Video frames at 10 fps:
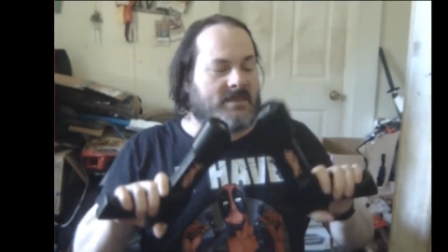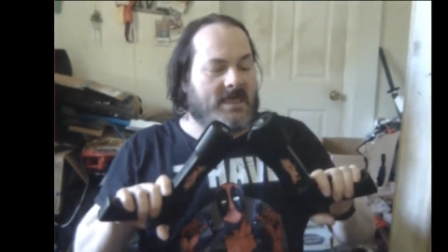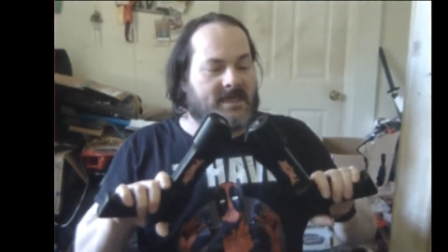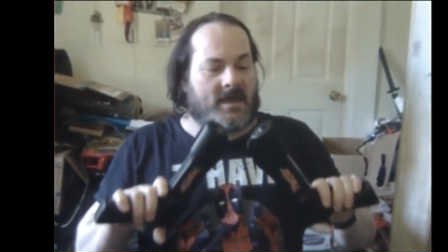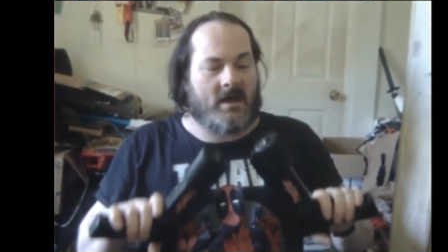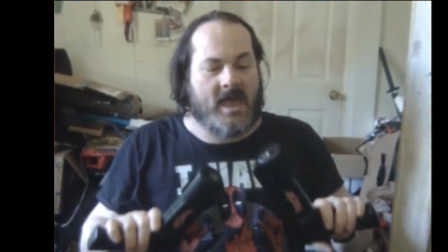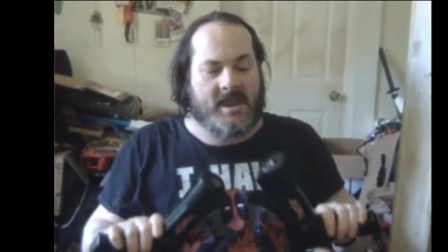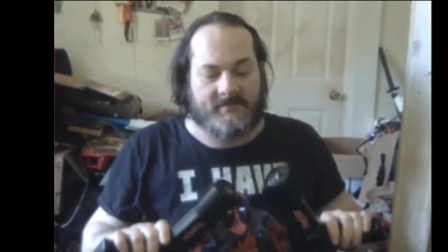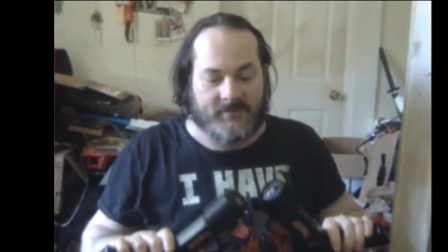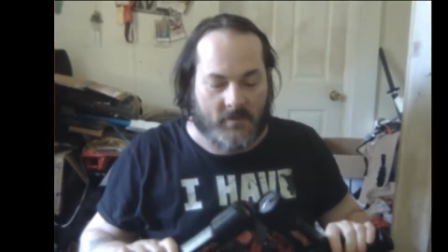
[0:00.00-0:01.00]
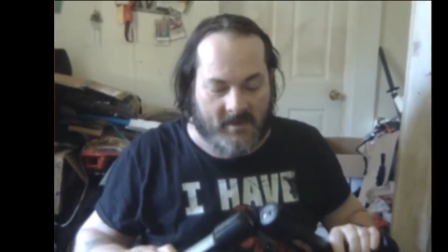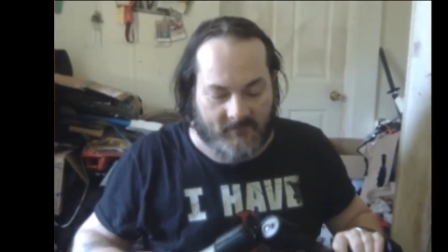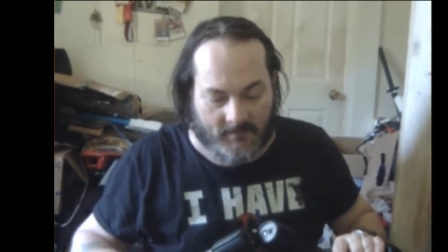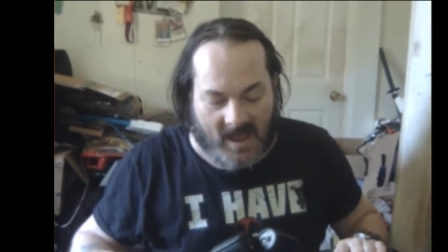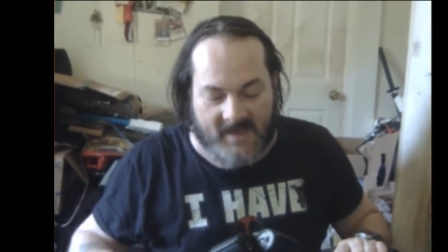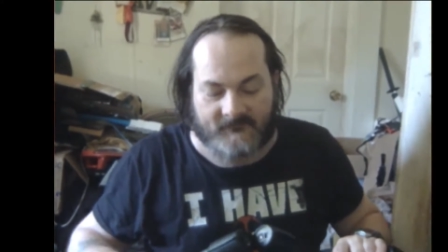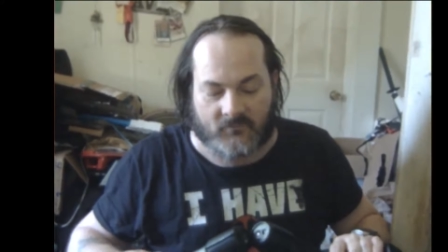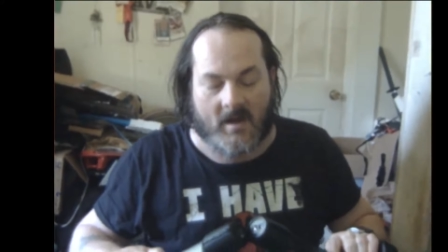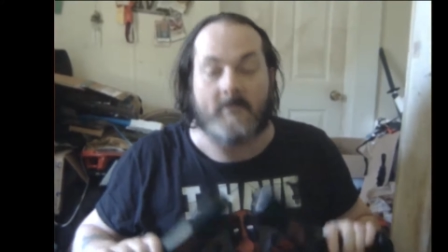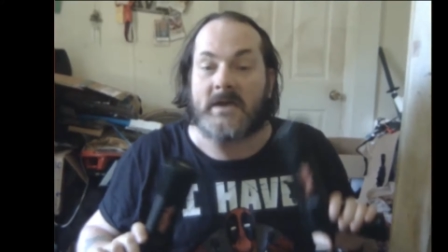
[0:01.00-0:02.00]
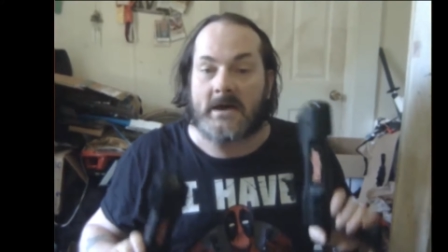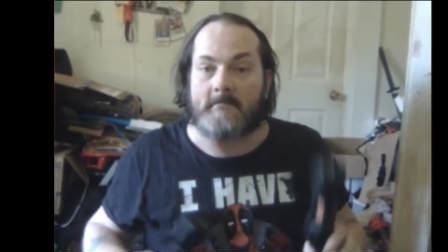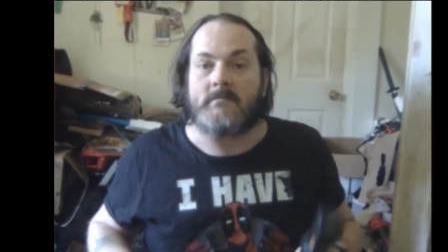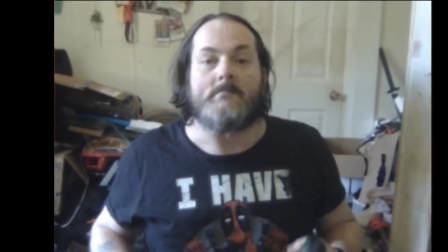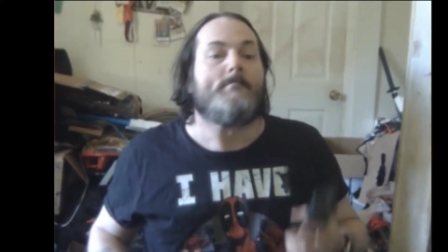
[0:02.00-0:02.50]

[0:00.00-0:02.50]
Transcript: like, and if you ever buy from him,